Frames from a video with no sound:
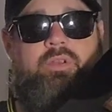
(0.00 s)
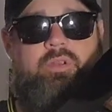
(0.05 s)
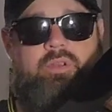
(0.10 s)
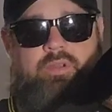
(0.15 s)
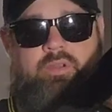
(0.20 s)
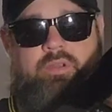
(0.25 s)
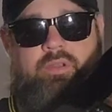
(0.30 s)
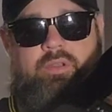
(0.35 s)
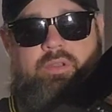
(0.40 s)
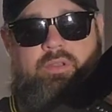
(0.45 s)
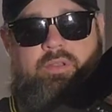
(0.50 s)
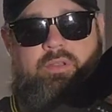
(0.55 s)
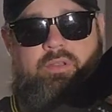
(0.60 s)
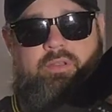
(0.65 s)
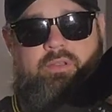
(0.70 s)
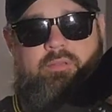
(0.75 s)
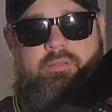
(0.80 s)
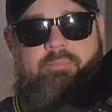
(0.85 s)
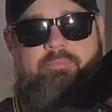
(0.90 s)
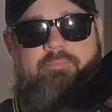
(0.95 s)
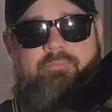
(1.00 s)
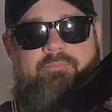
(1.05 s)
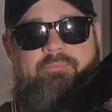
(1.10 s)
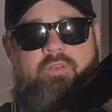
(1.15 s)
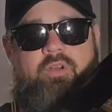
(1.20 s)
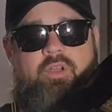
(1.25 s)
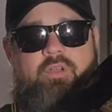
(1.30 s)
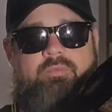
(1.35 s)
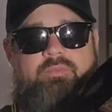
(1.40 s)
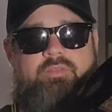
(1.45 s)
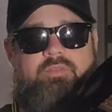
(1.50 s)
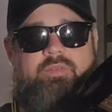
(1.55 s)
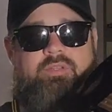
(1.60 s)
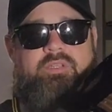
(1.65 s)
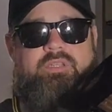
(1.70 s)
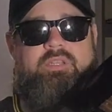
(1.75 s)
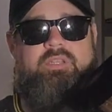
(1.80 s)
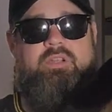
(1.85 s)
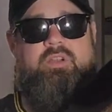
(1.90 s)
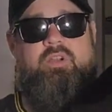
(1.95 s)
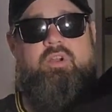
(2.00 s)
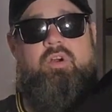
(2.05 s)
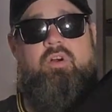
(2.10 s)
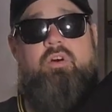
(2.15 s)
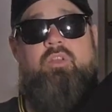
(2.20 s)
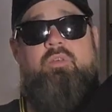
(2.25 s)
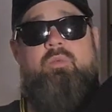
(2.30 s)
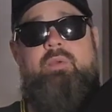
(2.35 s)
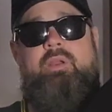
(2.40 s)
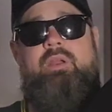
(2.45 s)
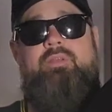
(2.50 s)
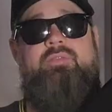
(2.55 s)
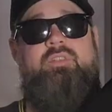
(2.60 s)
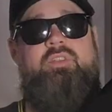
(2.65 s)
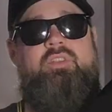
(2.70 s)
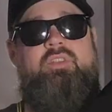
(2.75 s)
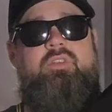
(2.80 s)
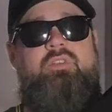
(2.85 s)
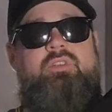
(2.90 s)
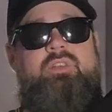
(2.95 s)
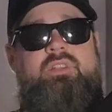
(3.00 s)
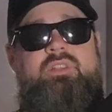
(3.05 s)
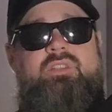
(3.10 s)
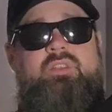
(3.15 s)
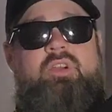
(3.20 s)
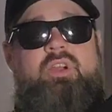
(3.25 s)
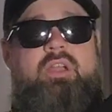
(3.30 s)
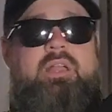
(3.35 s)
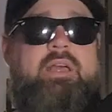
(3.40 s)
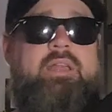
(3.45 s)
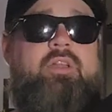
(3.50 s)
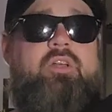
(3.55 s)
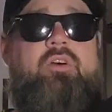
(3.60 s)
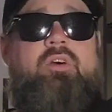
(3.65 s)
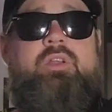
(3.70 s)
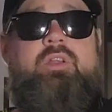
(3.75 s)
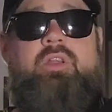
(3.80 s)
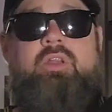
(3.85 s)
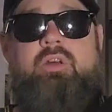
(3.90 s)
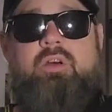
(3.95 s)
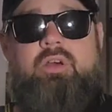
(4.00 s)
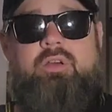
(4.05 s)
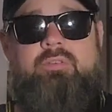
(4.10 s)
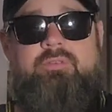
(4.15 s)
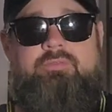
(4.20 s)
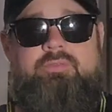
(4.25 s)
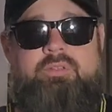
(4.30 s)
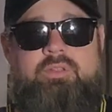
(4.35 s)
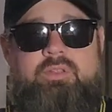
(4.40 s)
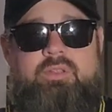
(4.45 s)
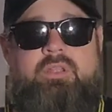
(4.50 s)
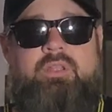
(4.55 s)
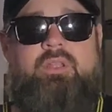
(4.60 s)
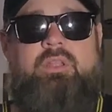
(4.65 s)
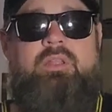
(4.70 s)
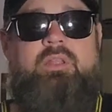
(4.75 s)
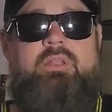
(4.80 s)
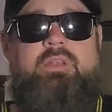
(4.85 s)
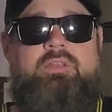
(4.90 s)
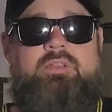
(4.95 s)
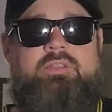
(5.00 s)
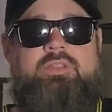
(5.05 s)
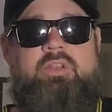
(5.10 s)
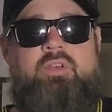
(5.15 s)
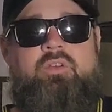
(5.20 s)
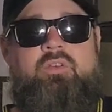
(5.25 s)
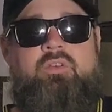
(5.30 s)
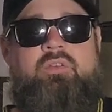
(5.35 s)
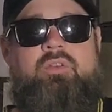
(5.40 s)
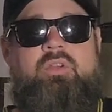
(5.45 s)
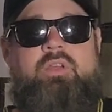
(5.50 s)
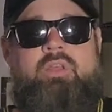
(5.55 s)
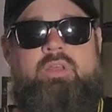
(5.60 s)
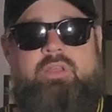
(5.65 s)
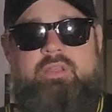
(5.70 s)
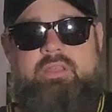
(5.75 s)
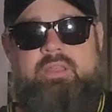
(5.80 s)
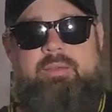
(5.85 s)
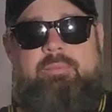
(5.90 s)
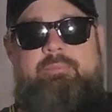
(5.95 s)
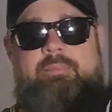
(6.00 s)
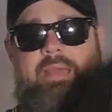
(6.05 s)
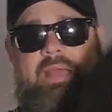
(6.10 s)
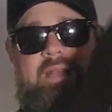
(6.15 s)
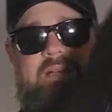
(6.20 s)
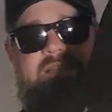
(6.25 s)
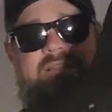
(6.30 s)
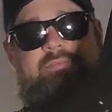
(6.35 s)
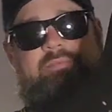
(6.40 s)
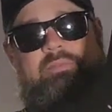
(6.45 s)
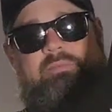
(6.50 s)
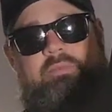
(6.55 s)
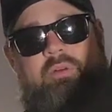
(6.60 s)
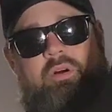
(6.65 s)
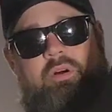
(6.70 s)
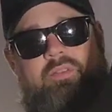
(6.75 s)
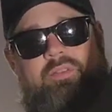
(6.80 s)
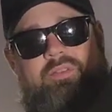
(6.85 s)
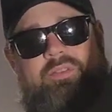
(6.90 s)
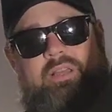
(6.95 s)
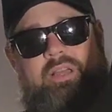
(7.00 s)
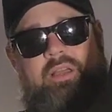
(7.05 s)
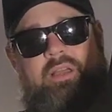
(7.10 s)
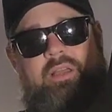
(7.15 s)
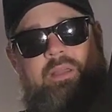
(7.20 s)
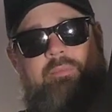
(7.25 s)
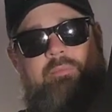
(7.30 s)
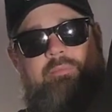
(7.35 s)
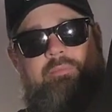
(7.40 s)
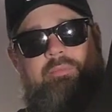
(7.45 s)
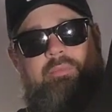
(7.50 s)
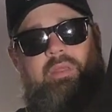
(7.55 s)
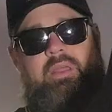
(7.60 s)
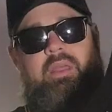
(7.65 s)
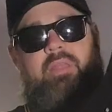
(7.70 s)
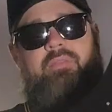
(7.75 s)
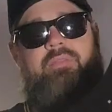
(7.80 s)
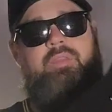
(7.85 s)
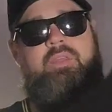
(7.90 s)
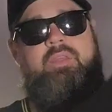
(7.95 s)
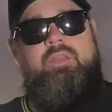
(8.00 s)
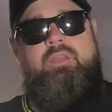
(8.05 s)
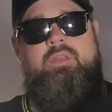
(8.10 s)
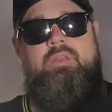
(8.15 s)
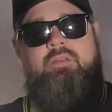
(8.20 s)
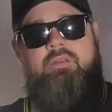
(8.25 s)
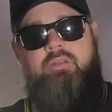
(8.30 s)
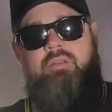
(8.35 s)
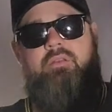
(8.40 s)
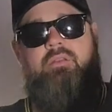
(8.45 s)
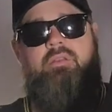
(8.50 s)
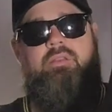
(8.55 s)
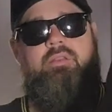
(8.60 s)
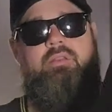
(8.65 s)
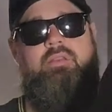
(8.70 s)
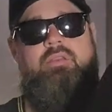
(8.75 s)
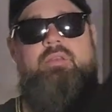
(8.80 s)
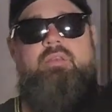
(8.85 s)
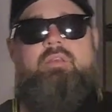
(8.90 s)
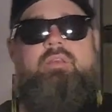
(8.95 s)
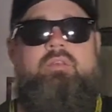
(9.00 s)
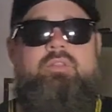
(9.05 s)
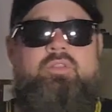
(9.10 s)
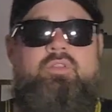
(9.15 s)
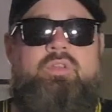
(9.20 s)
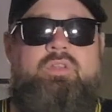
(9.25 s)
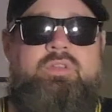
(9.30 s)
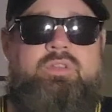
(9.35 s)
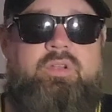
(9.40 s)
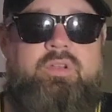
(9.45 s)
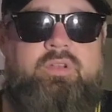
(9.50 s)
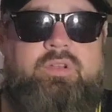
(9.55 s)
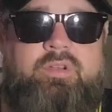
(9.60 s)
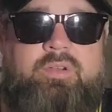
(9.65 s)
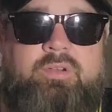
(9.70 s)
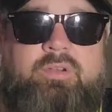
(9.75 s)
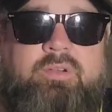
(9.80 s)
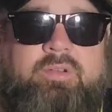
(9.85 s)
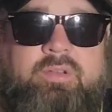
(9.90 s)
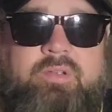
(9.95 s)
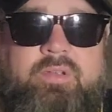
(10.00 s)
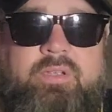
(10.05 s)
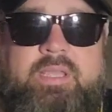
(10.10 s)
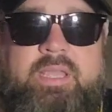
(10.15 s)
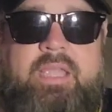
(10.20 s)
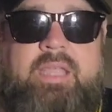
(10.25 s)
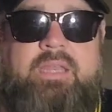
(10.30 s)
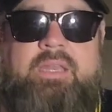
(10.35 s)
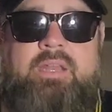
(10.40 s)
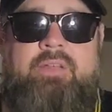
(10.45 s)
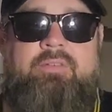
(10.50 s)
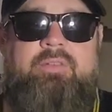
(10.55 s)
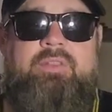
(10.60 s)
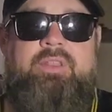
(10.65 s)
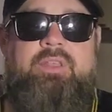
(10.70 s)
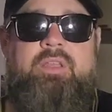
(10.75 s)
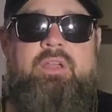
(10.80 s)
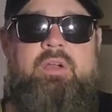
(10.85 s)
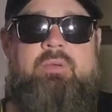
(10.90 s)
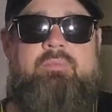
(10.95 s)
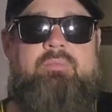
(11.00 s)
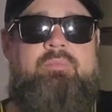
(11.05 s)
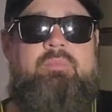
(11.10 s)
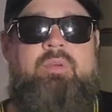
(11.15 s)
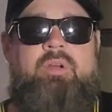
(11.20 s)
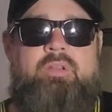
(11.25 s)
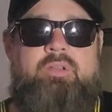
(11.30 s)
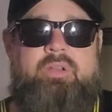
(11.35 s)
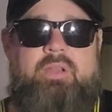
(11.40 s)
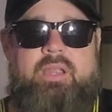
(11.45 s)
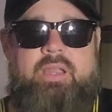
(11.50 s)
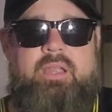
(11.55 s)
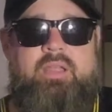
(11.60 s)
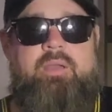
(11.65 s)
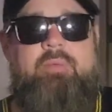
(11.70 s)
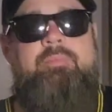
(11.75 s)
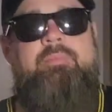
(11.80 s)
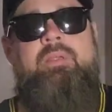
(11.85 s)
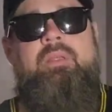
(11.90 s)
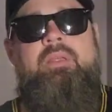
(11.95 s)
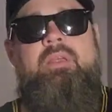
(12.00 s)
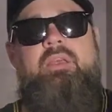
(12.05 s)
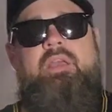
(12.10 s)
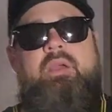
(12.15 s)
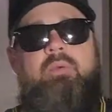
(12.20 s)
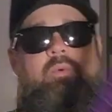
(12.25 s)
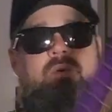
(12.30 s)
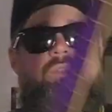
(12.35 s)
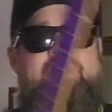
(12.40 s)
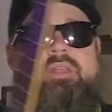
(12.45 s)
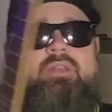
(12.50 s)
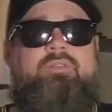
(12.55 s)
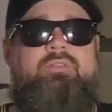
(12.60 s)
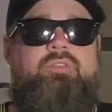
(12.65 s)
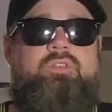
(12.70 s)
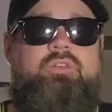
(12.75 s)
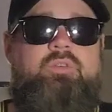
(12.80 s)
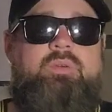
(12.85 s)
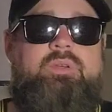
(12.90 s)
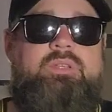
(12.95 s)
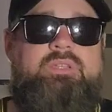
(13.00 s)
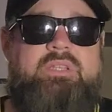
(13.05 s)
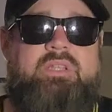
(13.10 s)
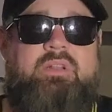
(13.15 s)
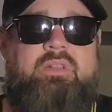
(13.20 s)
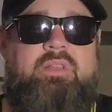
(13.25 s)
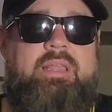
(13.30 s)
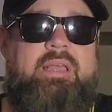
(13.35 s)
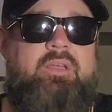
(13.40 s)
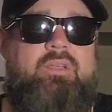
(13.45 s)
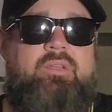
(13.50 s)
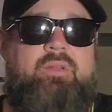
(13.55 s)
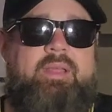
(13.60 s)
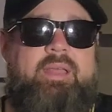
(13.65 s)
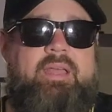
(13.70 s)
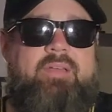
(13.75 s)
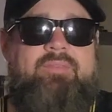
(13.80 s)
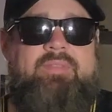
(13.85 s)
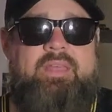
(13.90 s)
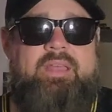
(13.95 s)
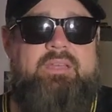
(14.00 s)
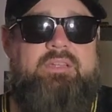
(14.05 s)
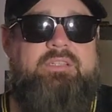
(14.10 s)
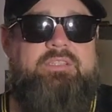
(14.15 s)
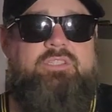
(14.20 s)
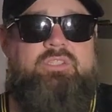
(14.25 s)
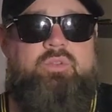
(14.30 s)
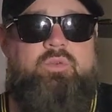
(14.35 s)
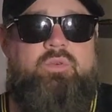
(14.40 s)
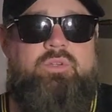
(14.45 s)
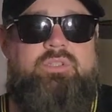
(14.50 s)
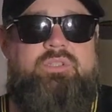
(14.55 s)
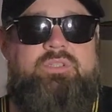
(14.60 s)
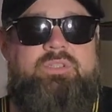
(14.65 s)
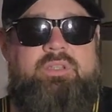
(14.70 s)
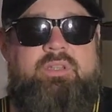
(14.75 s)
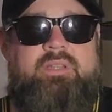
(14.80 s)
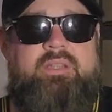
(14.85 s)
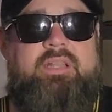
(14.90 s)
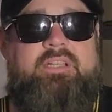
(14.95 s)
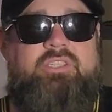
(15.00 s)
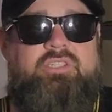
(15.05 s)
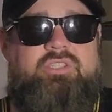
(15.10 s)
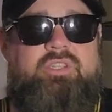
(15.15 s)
volume switch here all the way up to turn the guitar kind of on and off. So yeah, maximum all the time, and then you can turn your gain and everything up on your amp. And what that'll do is it'll allow you to have that distortion and that chuggy sound